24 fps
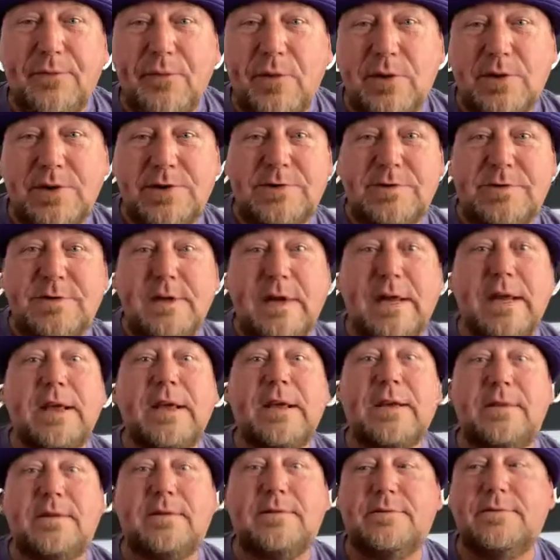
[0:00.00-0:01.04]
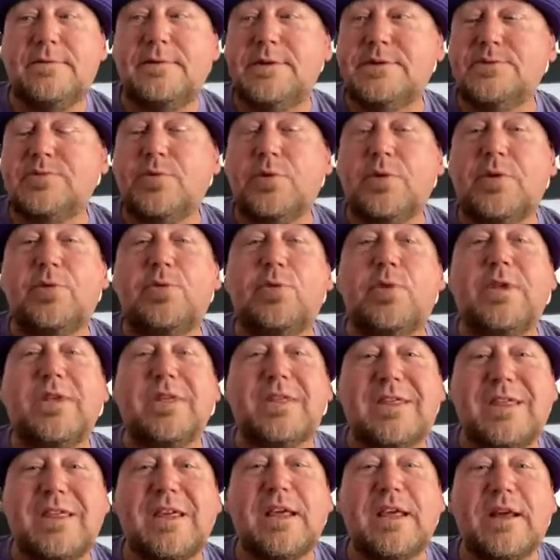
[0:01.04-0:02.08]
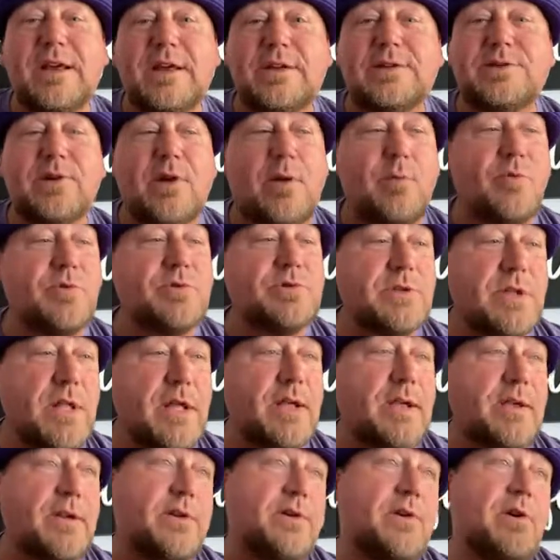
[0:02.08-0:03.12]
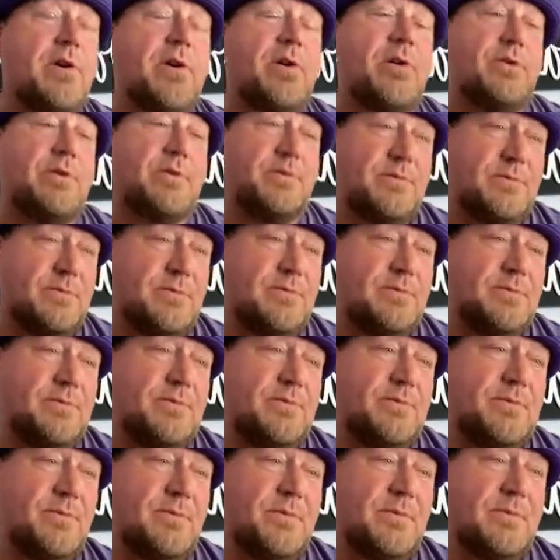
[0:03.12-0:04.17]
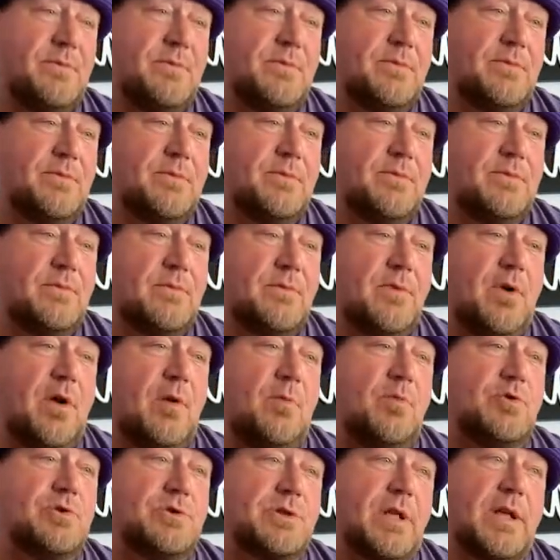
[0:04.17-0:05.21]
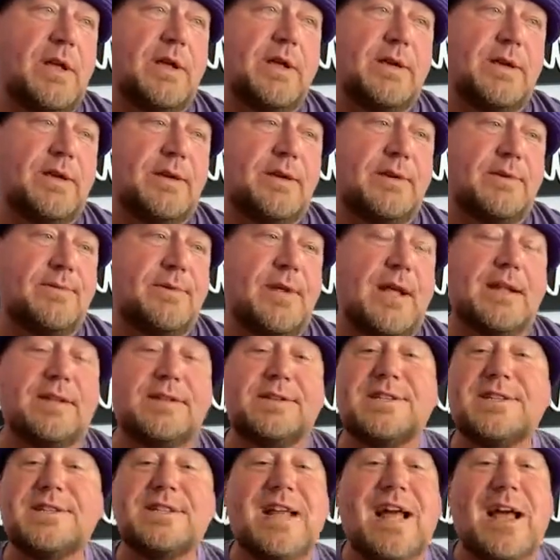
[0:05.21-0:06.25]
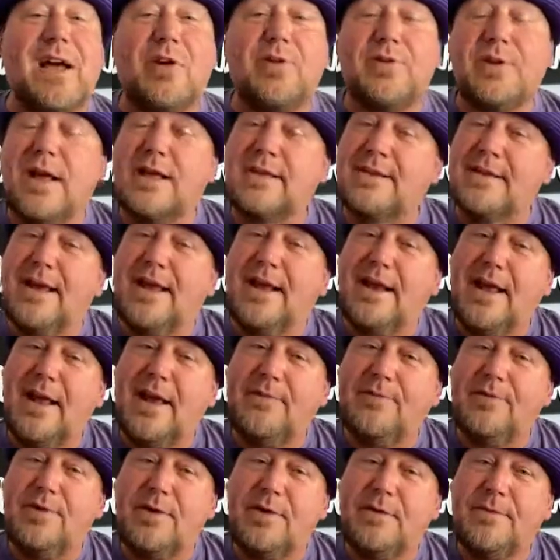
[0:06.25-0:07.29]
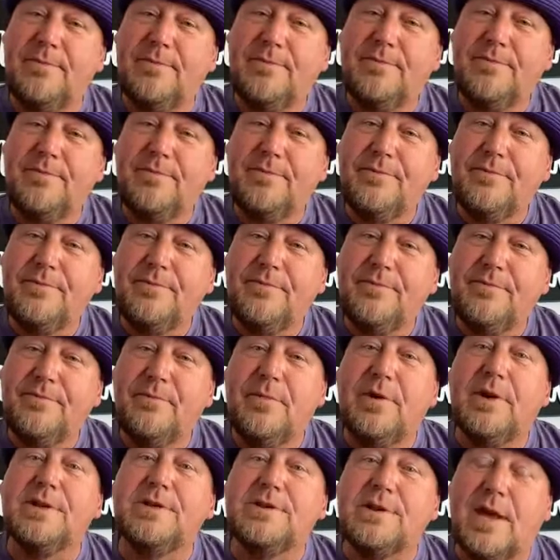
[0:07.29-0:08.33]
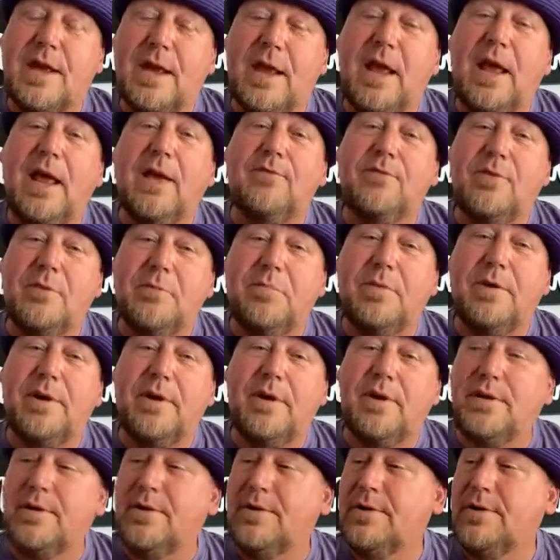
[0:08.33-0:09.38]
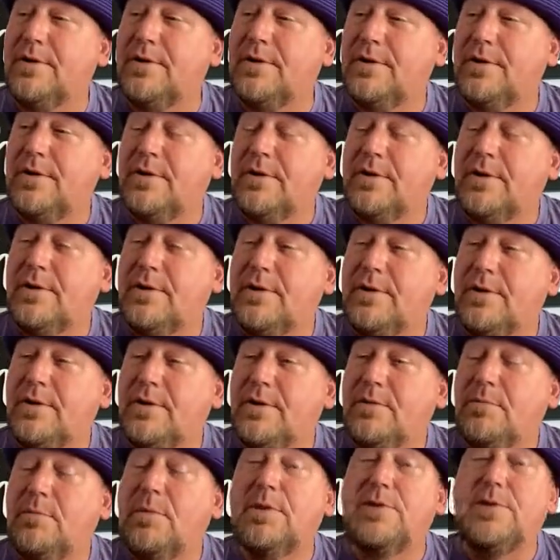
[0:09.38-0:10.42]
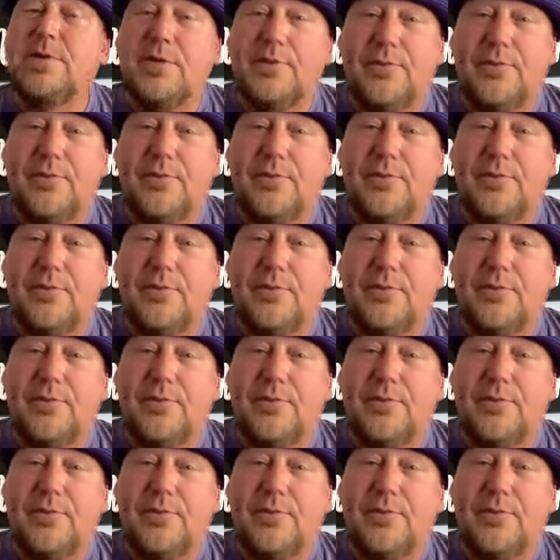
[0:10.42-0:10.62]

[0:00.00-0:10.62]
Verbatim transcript: first hit is really, yeah. really thick. It's almost like a darn, almost like a not stout, not that heavy, mm-hmm. but it's a heavy beer but the